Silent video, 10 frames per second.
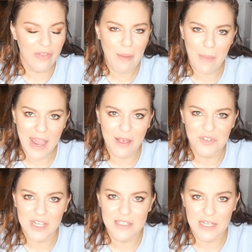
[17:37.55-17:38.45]
That may have
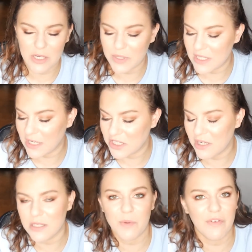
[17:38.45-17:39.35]
to continue into next
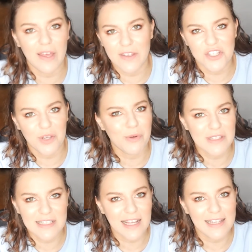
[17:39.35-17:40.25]
year. To be fair, this year
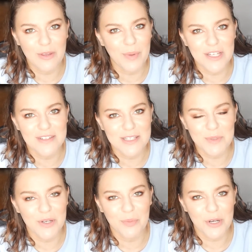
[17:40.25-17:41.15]
wasn't exactly the best year to
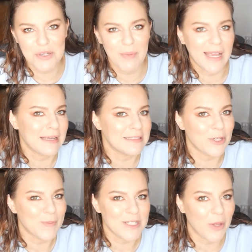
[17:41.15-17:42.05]
be doing a project plan because
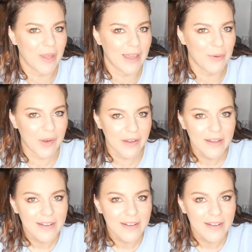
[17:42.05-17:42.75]
nobody's going out and